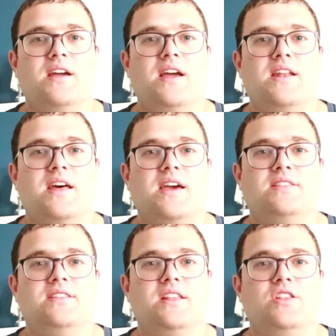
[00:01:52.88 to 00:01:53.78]
And I
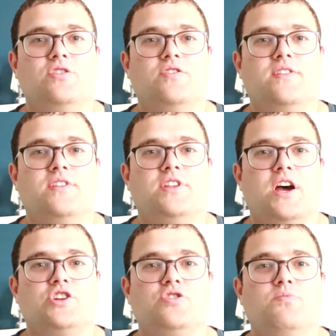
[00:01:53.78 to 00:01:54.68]
did not even
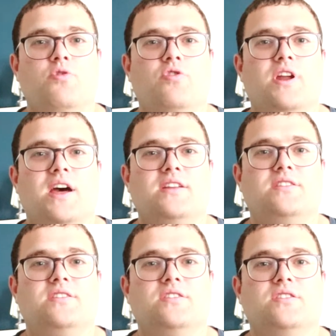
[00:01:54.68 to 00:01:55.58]
touch Moon
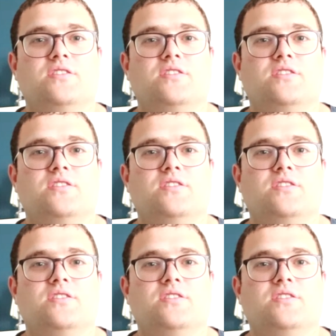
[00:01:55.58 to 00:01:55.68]
Knight.